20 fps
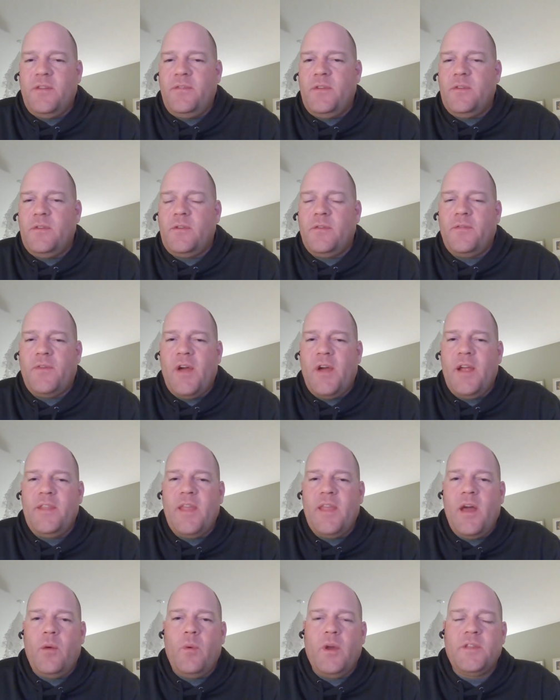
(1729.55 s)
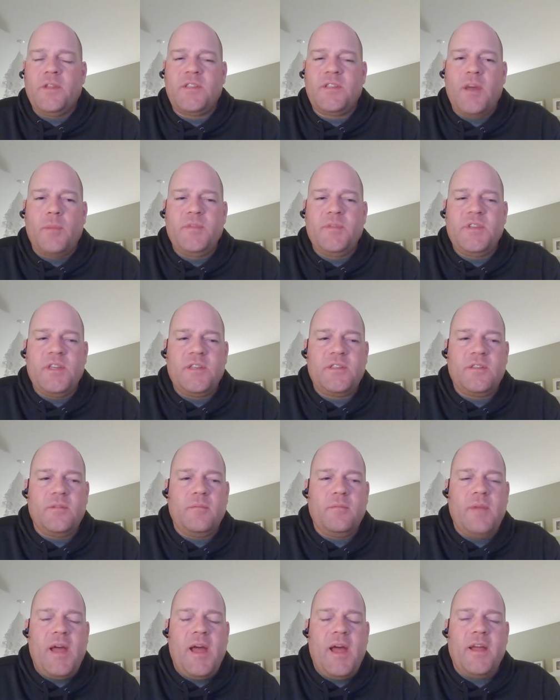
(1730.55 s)
if you define that one
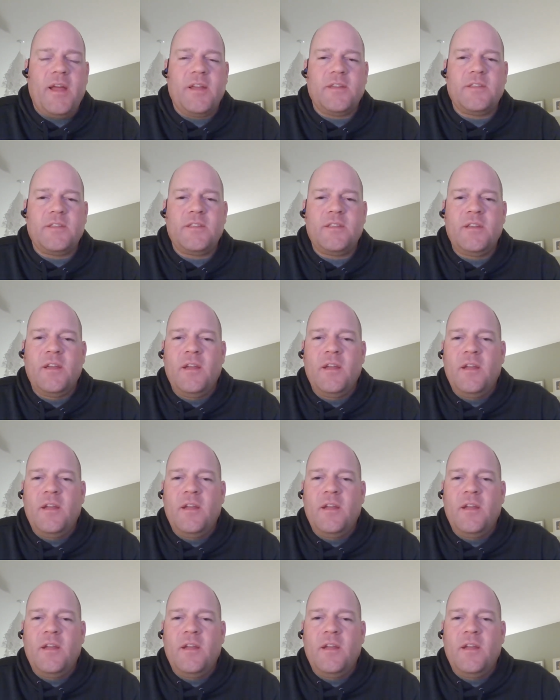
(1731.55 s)
subsystem as